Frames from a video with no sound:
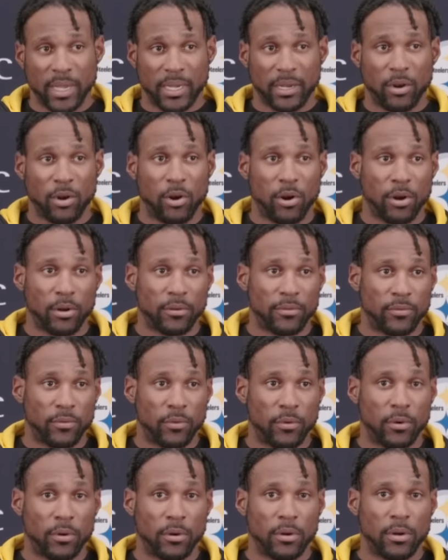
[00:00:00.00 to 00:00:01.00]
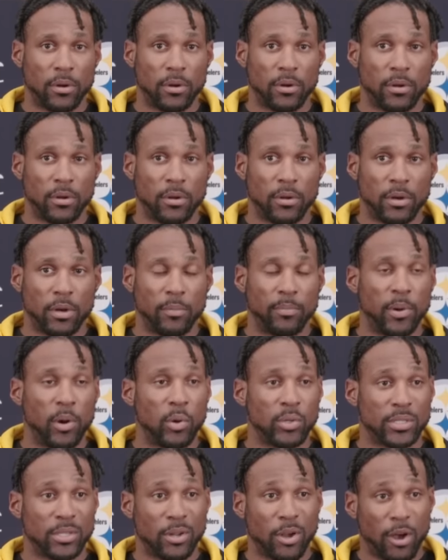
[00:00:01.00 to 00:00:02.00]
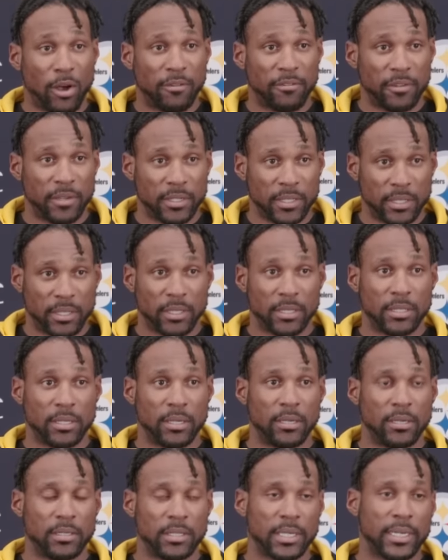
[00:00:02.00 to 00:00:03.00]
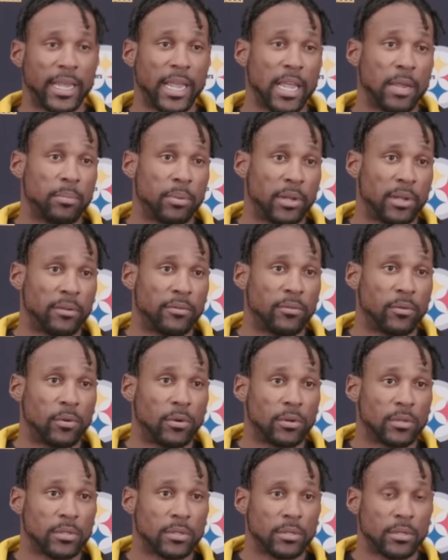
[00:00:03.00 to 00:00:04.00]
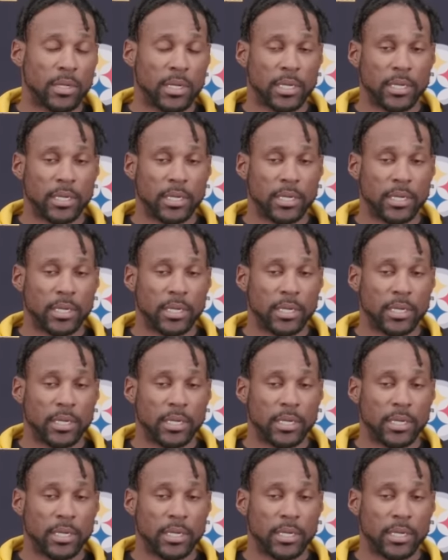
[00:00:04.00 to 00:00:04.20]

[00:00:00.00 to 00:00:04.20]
going to make it harder for opposing offenses to game plan for us.